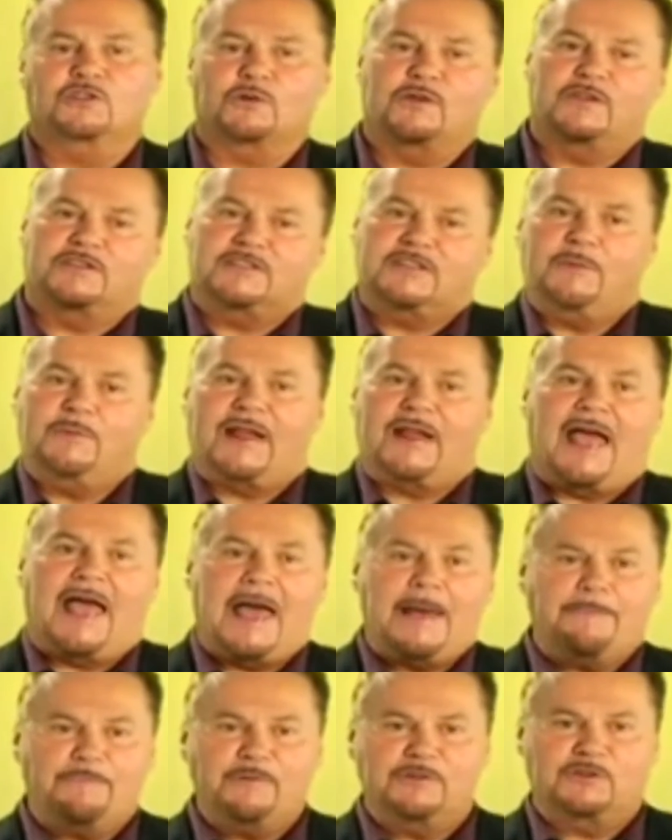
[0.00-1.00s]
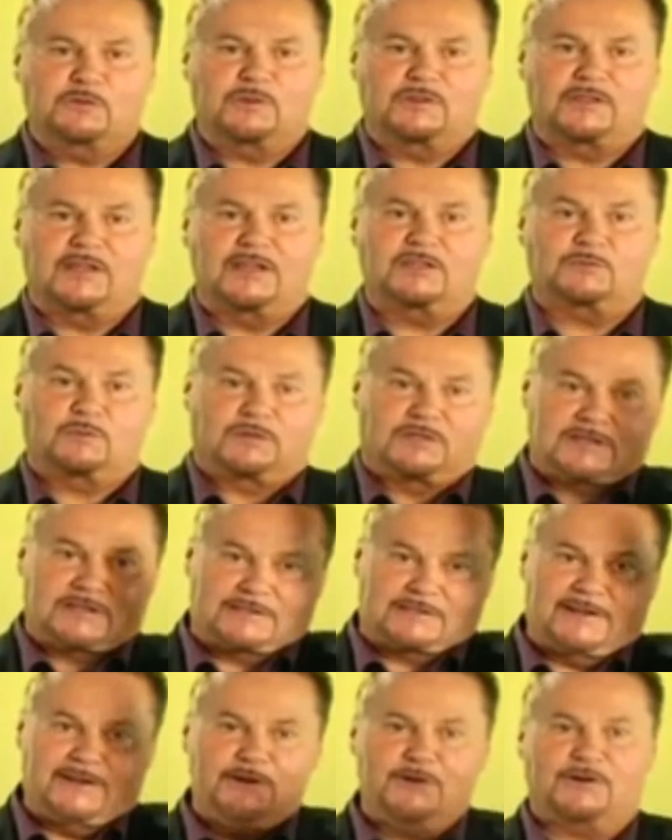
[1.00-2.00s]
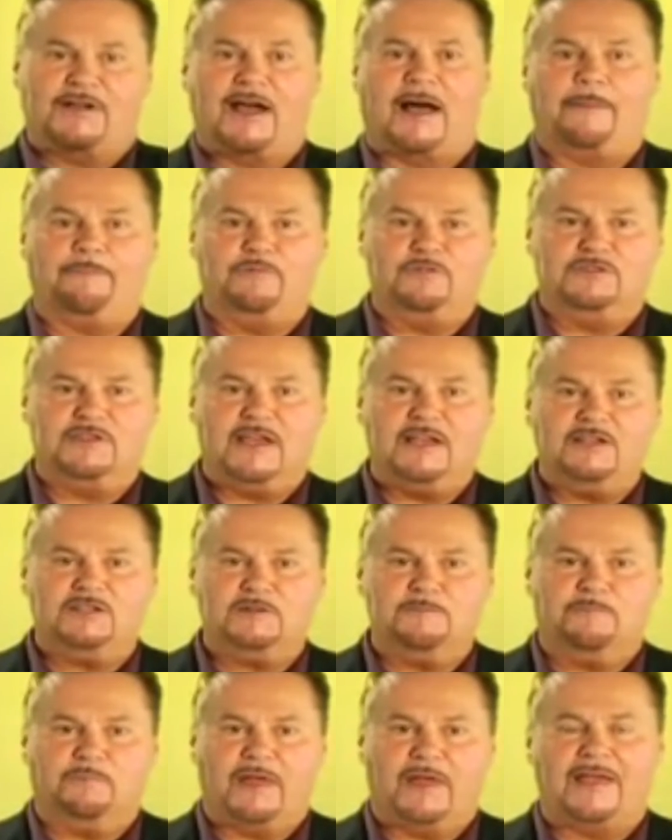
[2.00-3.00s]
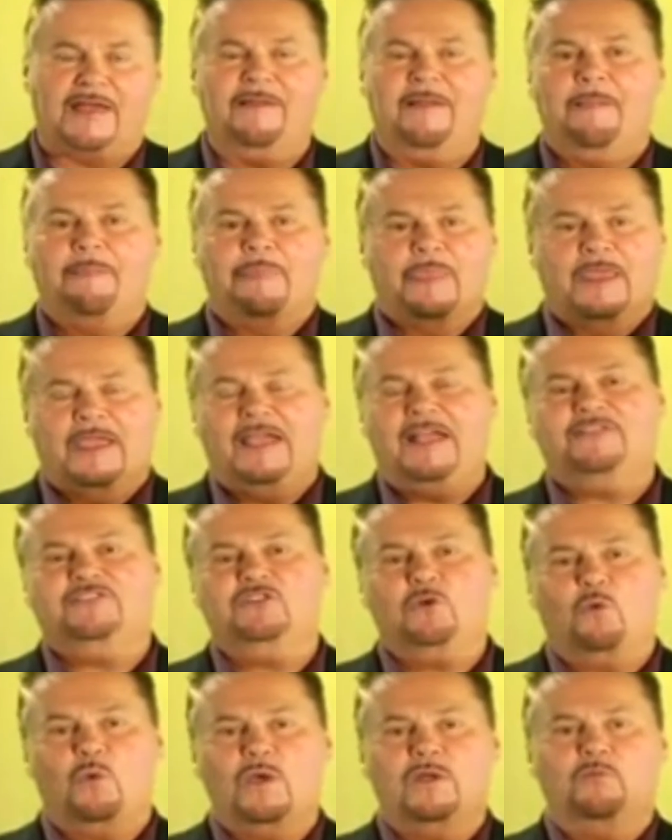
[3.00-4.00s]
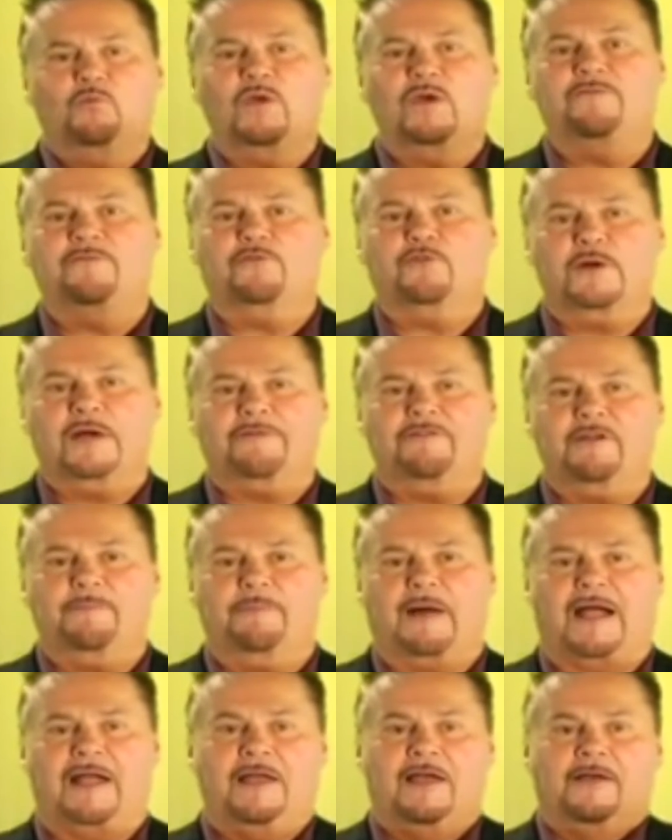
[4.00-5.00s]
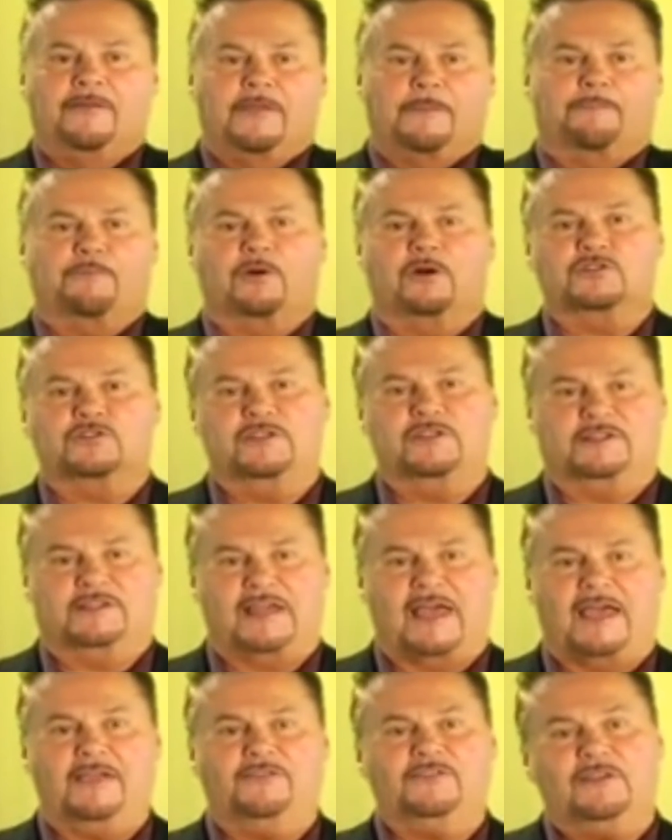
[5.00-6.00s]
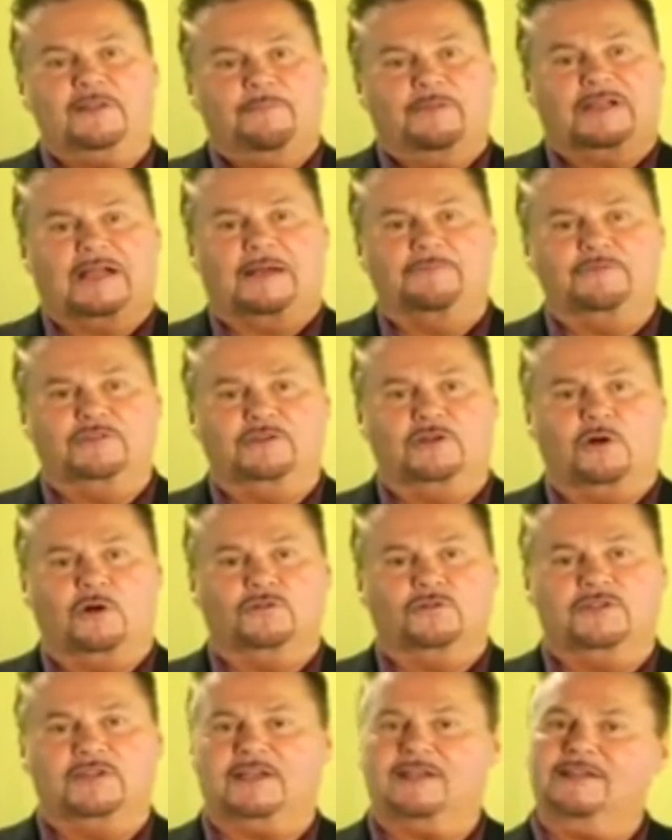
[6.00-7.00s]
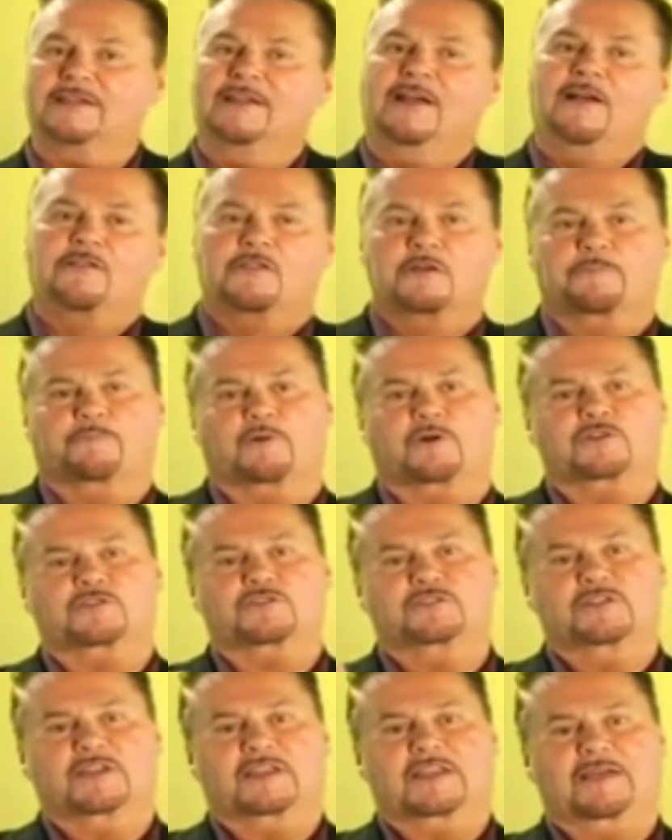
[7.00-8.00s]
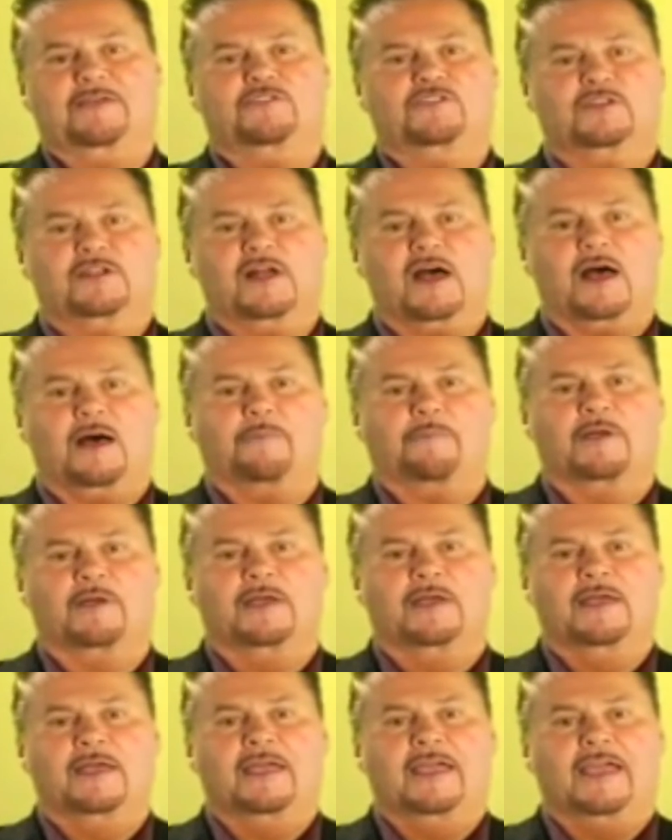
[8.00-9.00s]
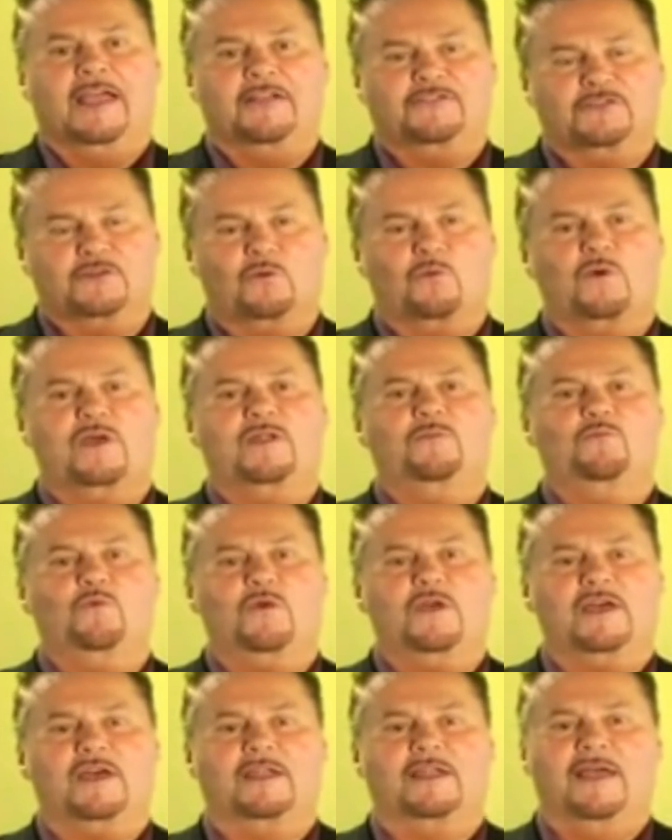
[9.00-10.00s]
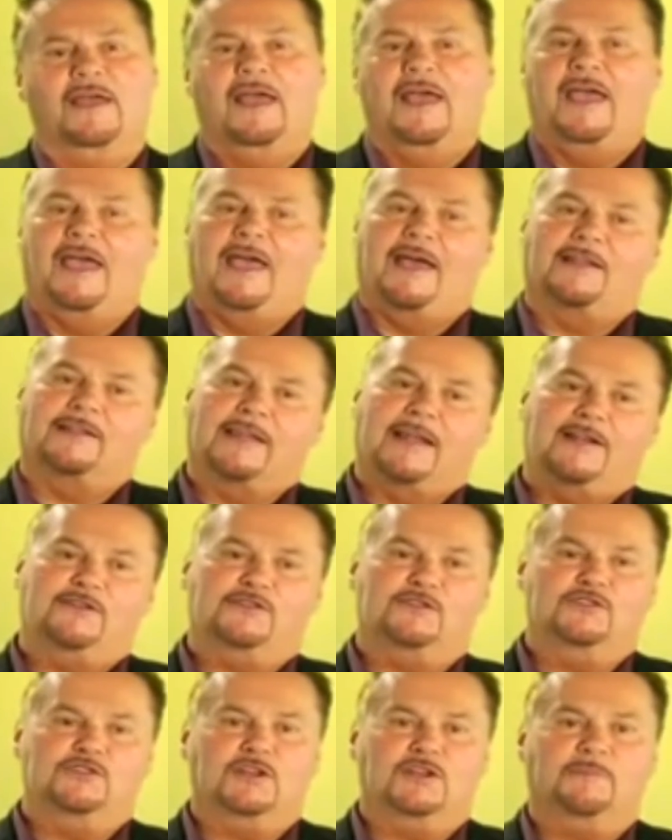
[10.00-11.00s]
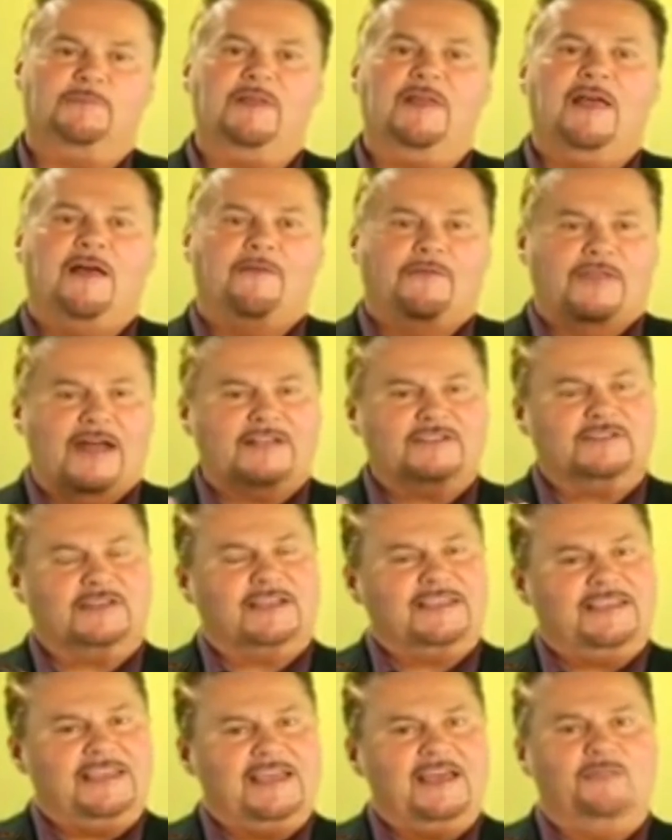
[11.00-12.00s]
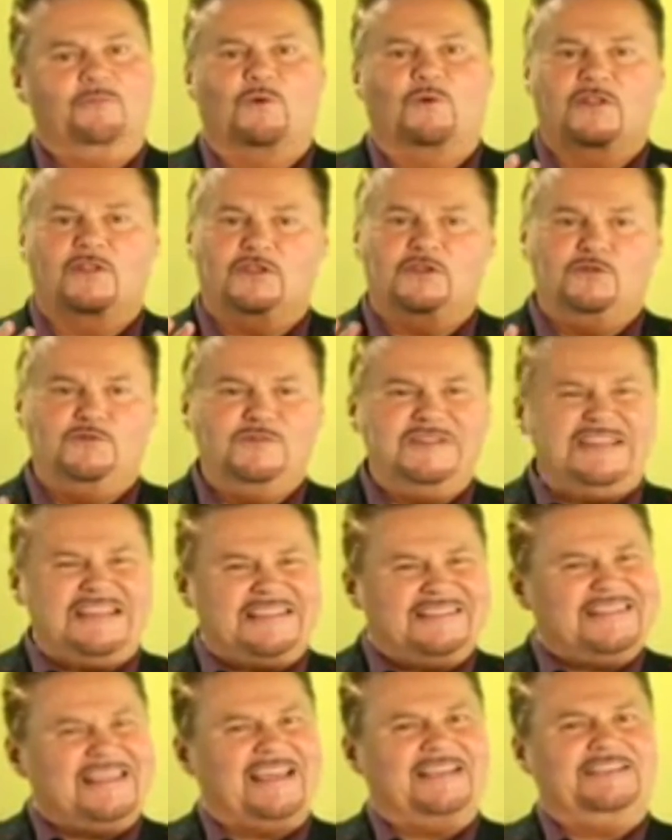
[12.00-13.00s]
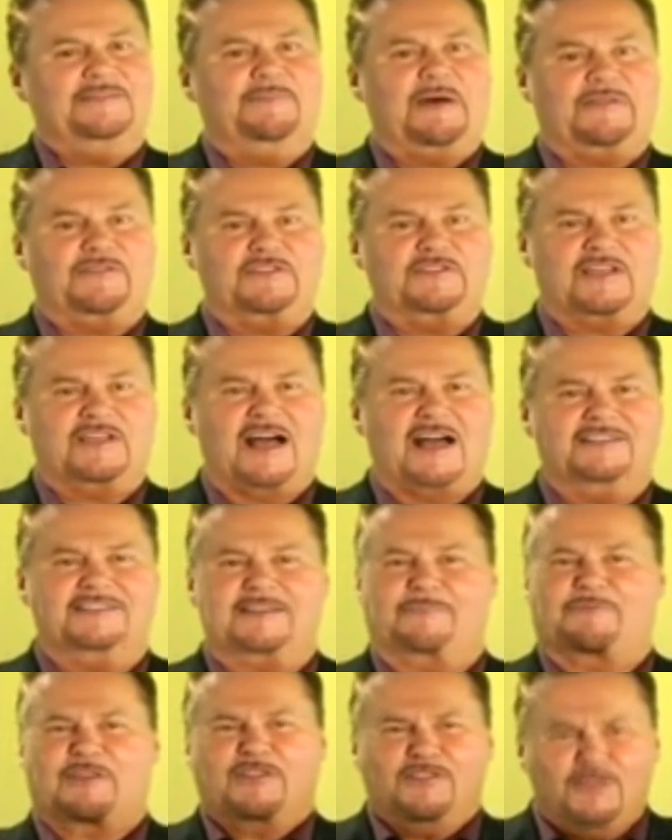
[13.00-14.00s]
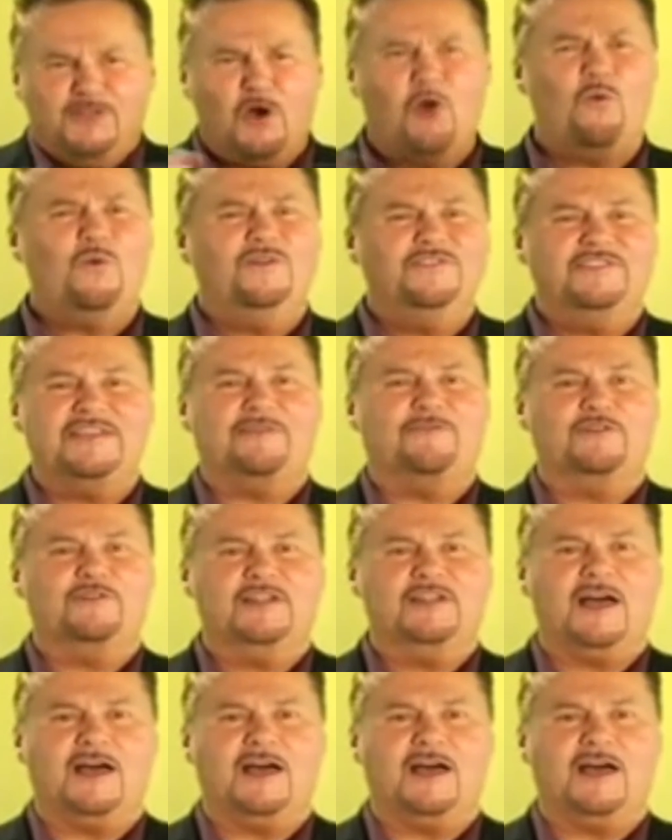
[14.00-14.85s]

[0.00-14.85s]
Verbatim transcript: So you see what happens with this, with this linear compensation plan, it's a win-win for everybody. The person that takes it and becomes a gold ticket, the person that gives it up. It's a win-win. And ladies and gentlemen, that's again one of the unique things about this concept that no one's ever